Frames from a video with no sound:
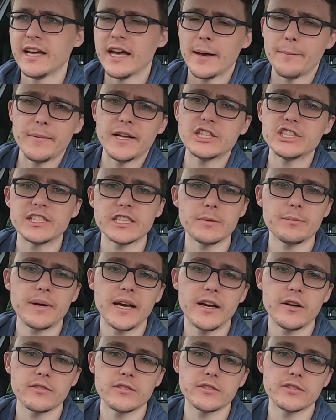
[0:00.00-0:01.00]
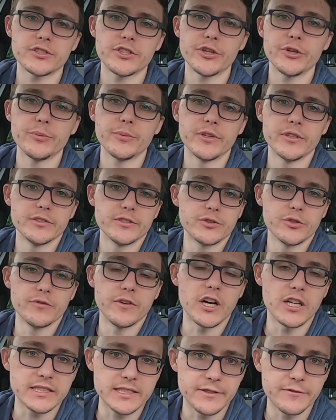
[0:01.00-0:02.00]
and mentioning about the two and sort
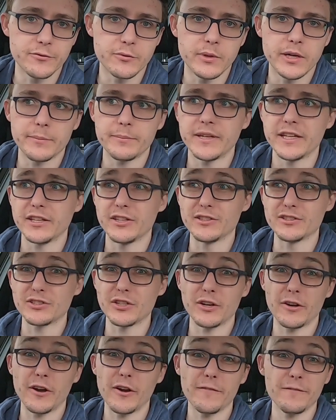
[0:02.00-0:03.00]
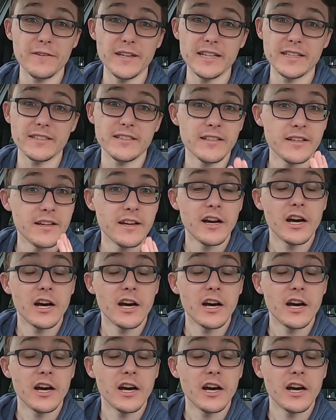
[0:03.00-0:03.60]
of asking for my opinion, so I figured